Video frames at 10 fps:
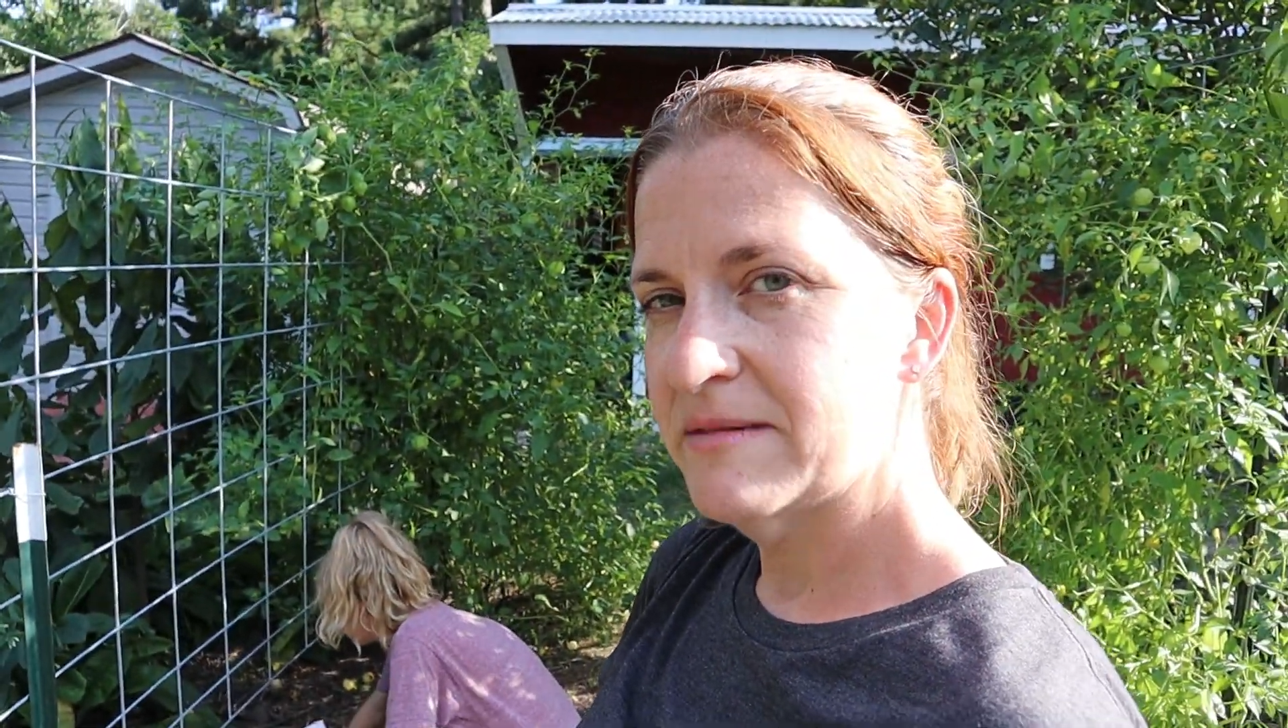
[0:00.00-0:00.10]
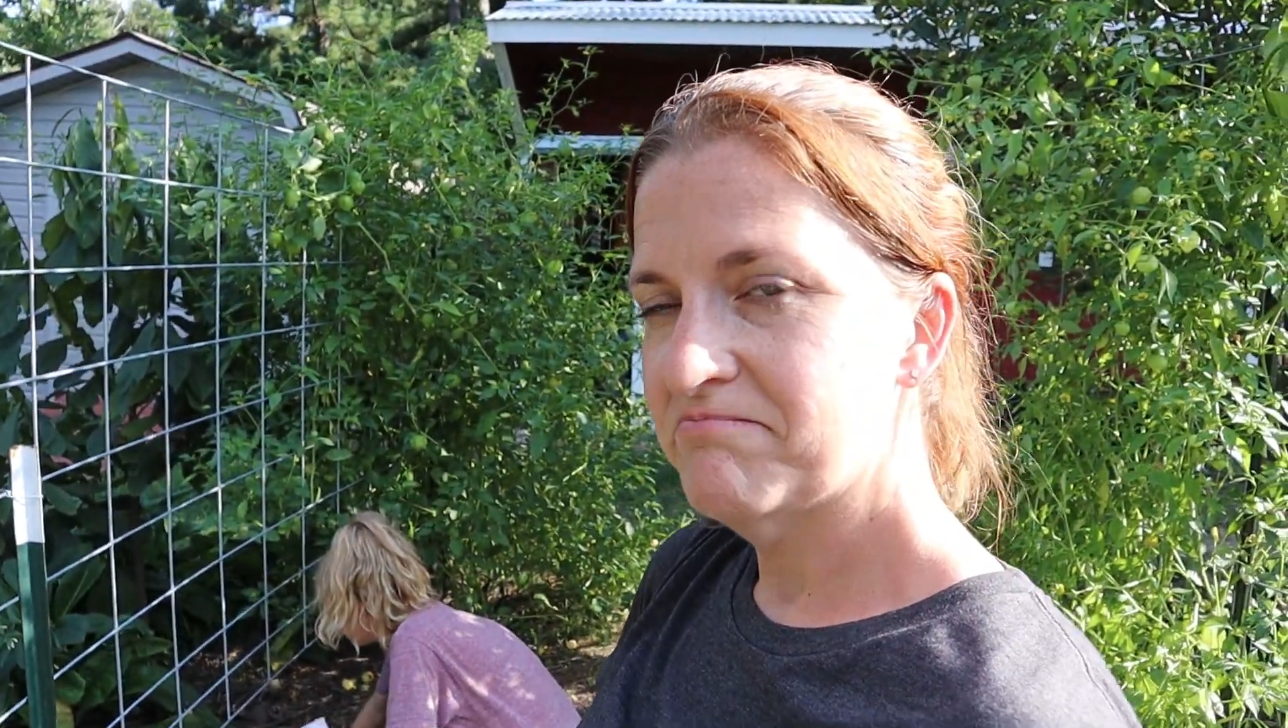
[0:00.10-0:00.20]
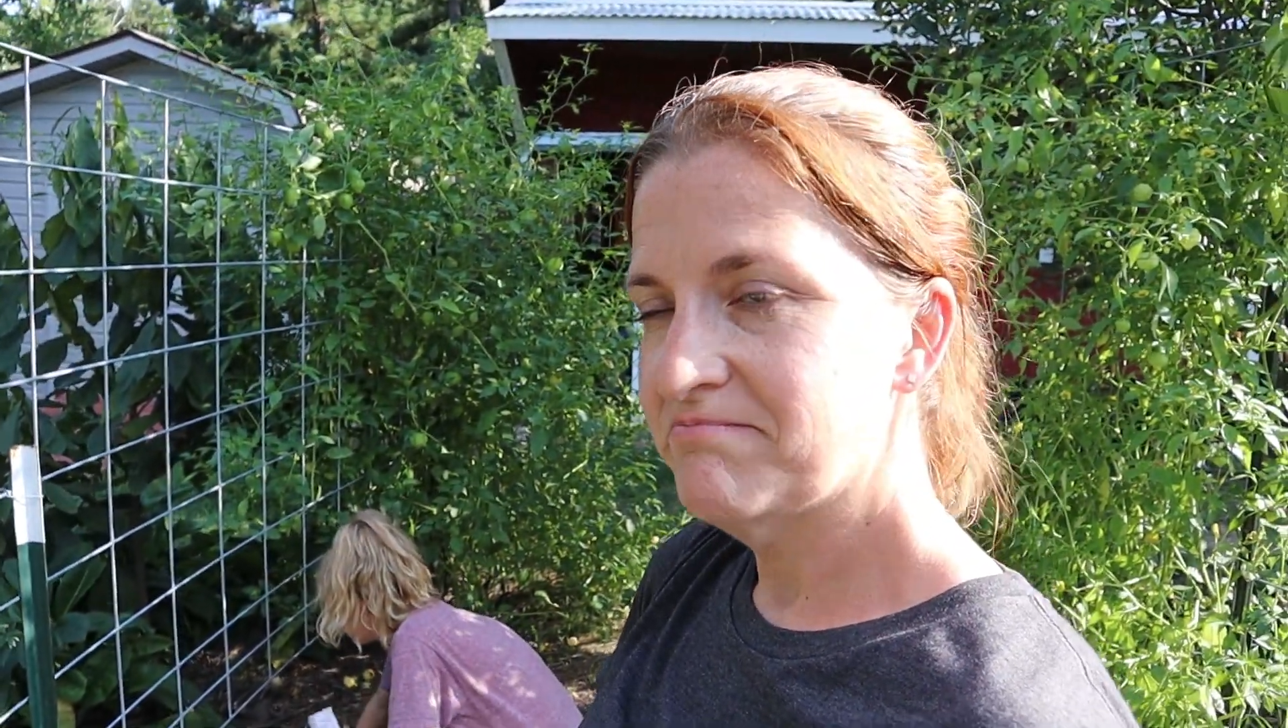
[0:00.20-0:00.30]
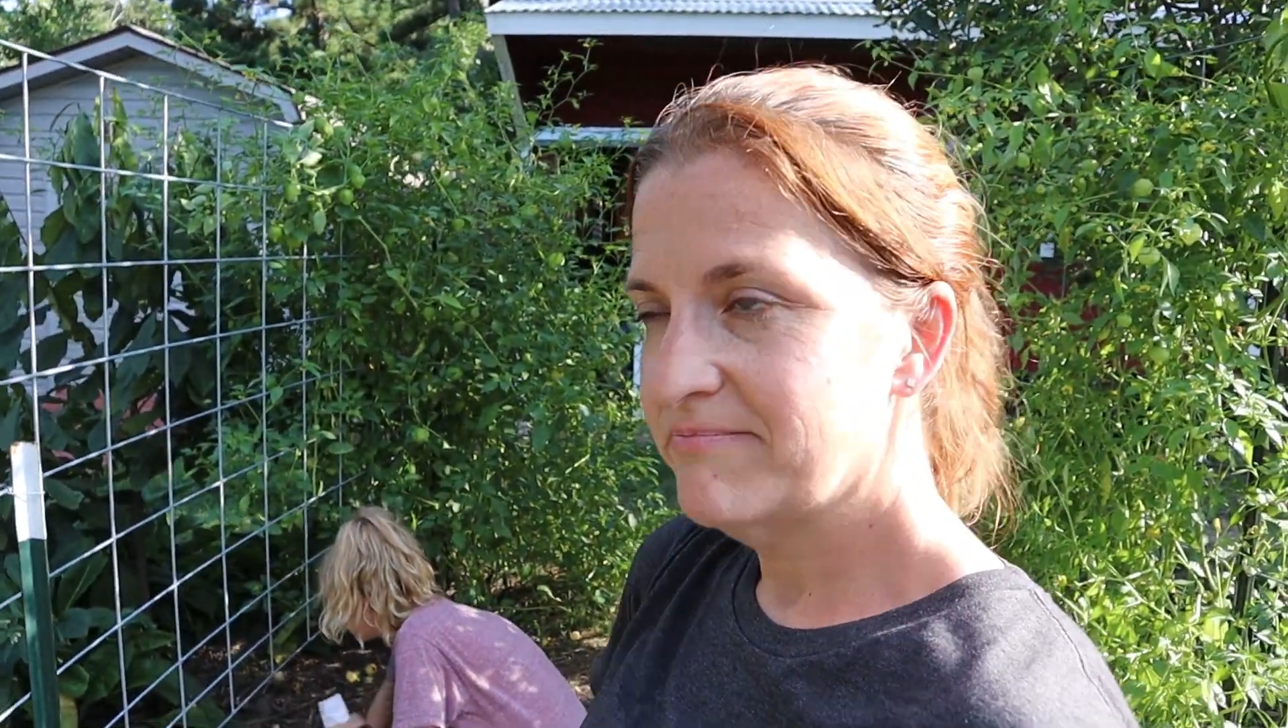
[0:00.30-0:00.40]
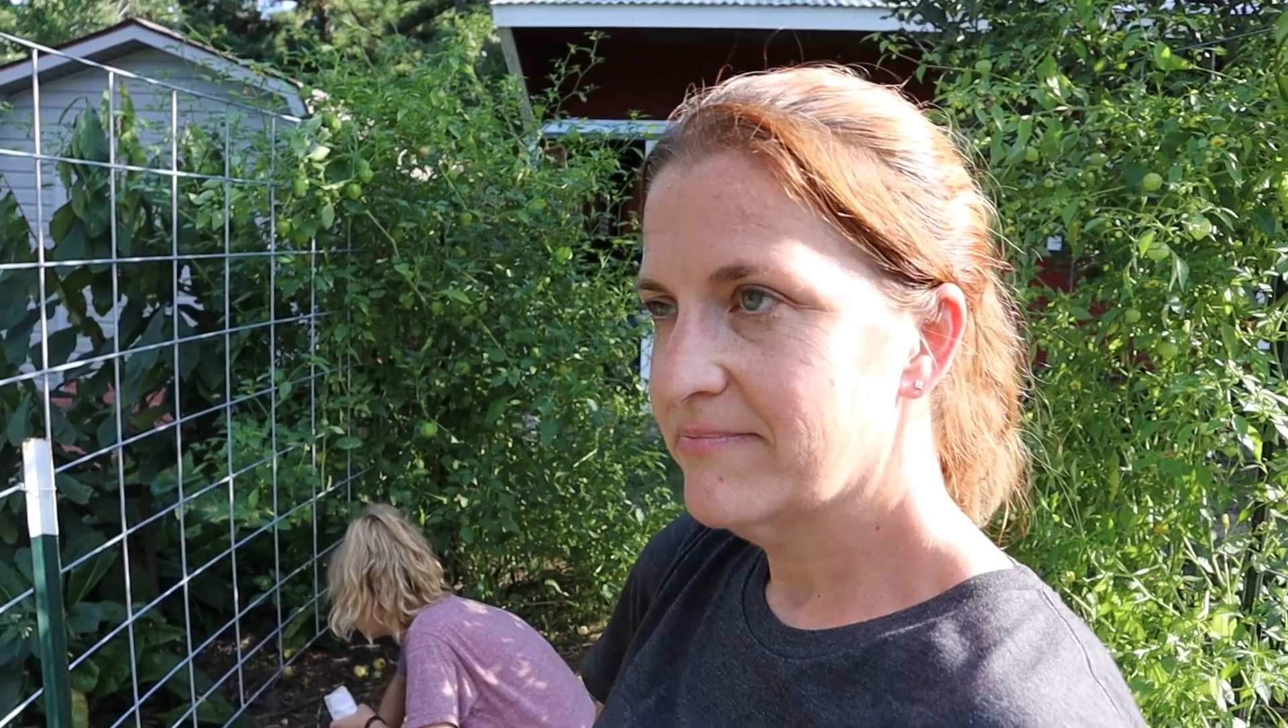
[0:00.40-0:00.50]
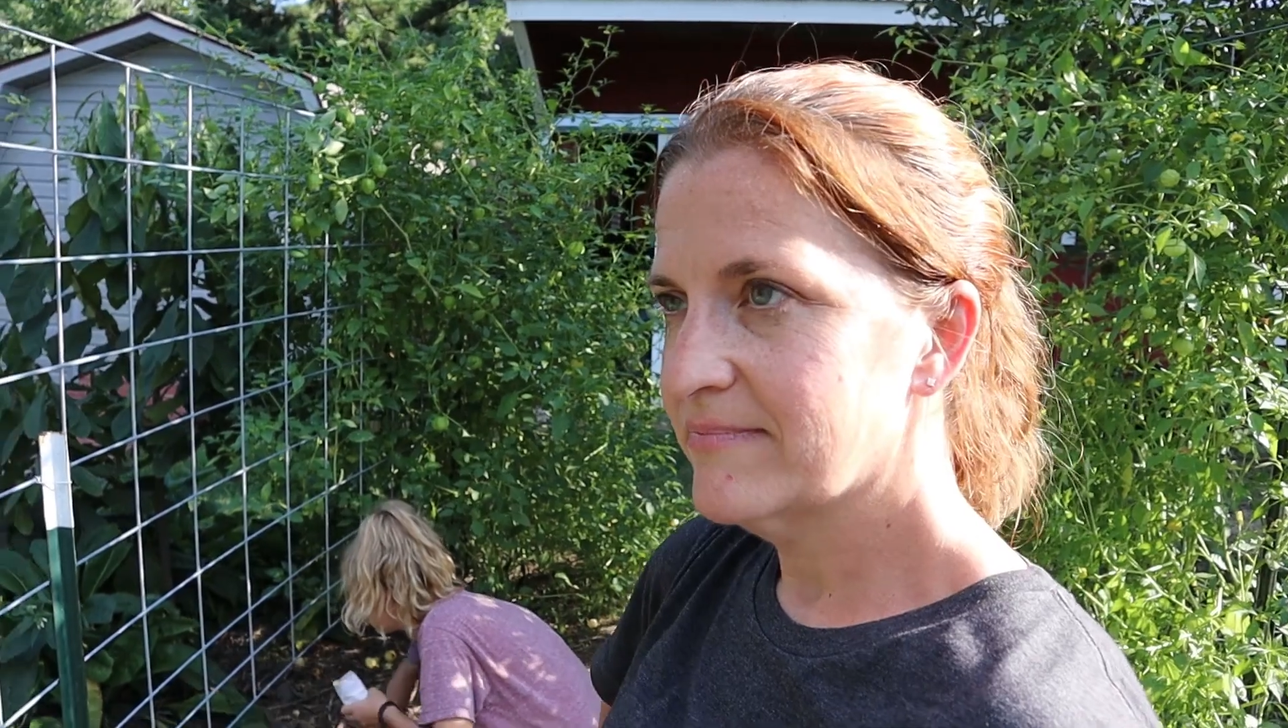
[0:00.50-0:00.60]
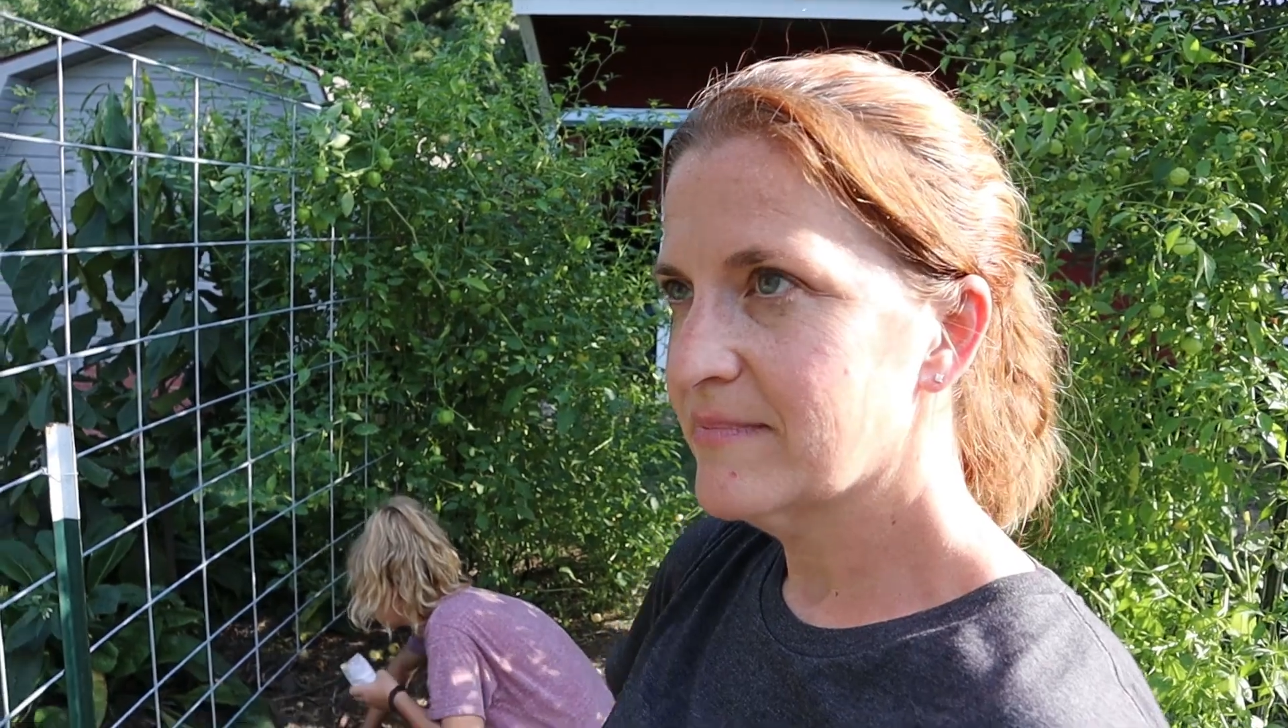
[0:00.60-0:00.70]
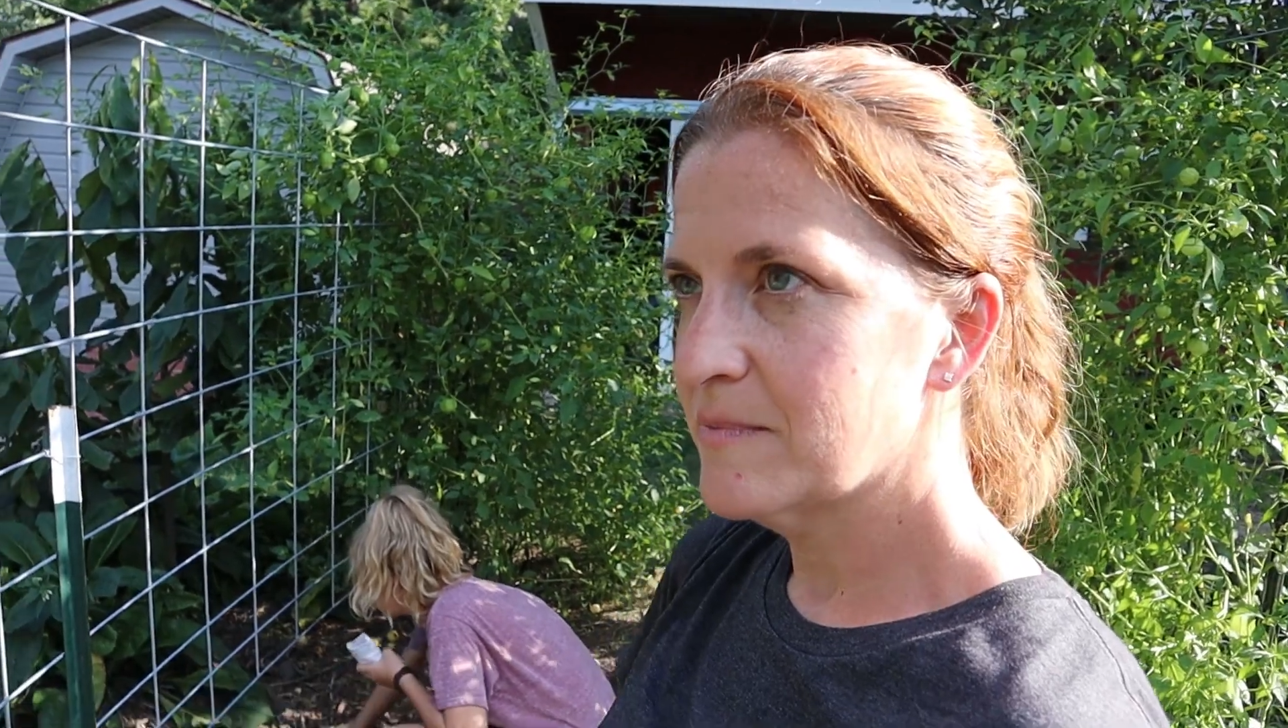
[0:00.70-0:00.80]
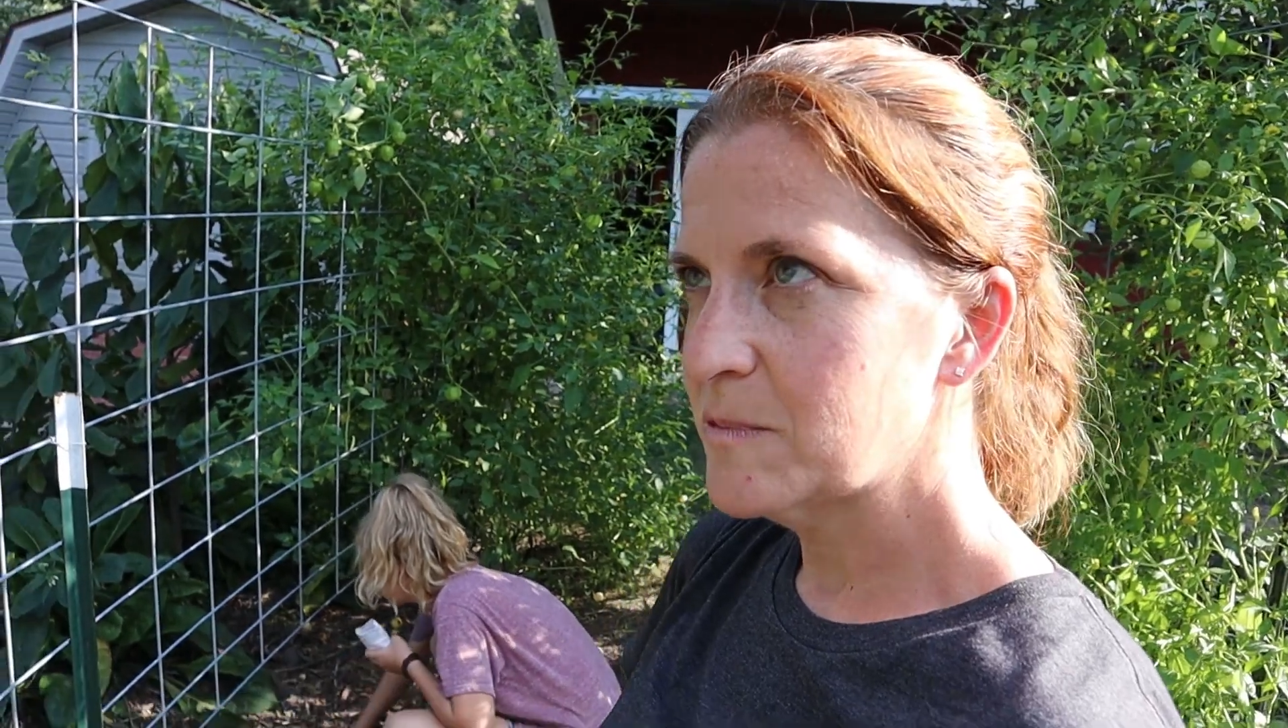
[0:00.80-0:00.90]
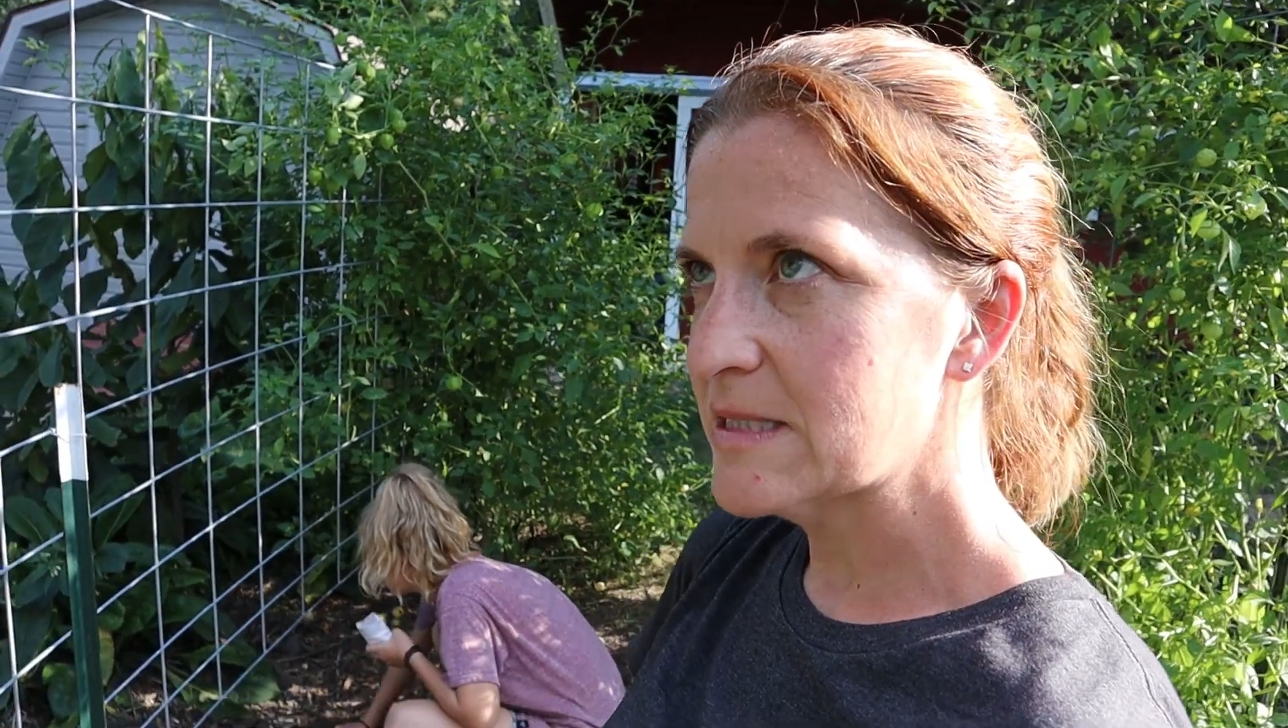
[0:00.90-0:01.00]
and
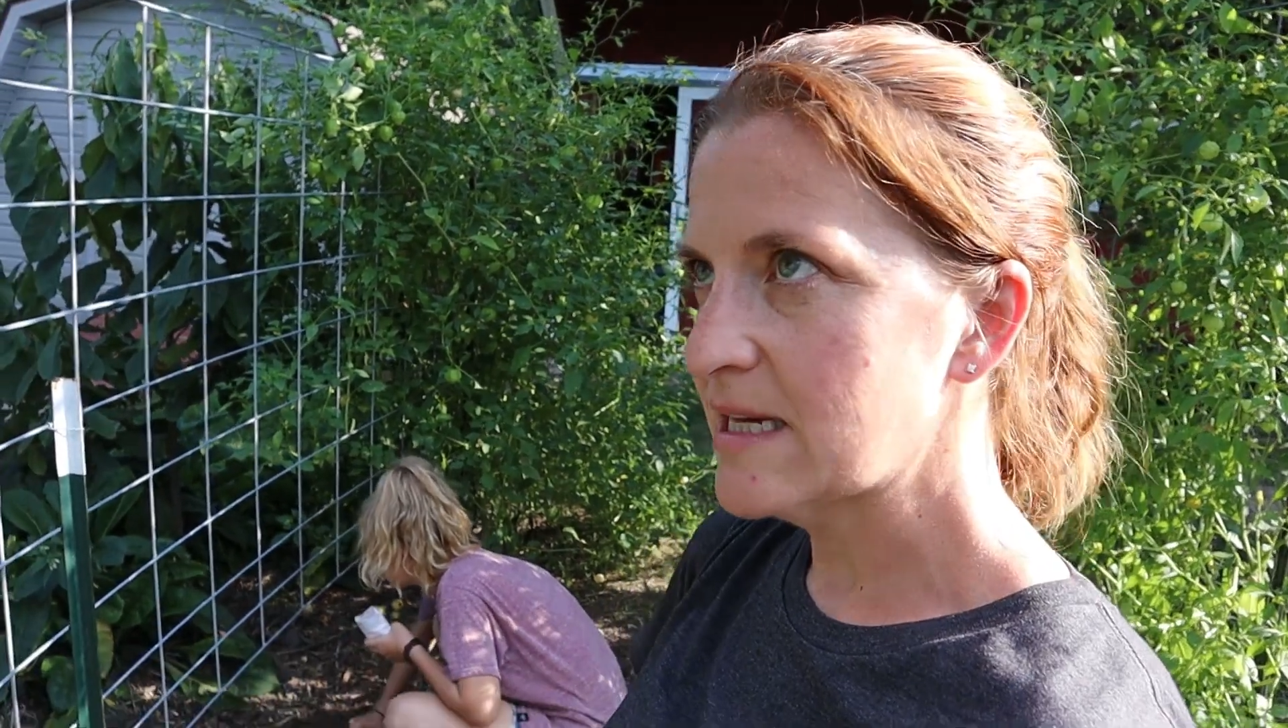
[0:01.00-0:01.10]
we'll